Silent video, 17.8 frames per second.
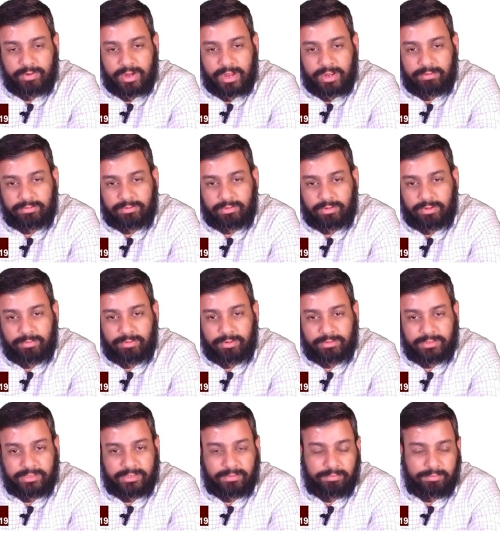i will talk about
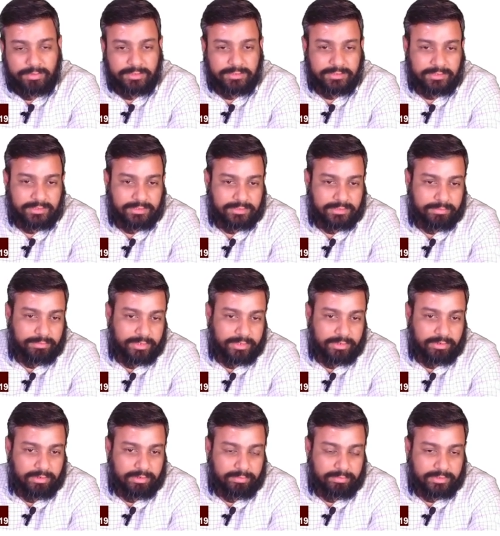the completion and
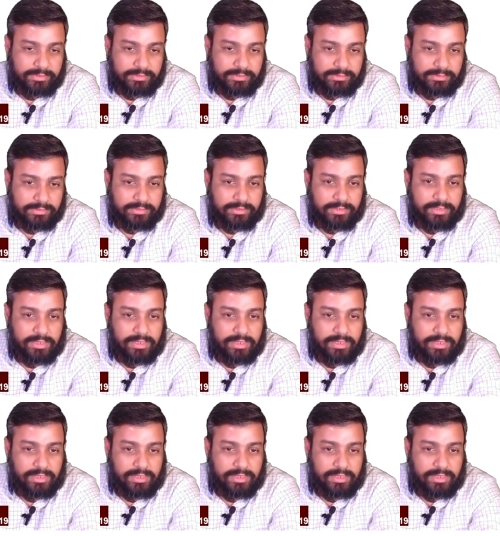cementing operations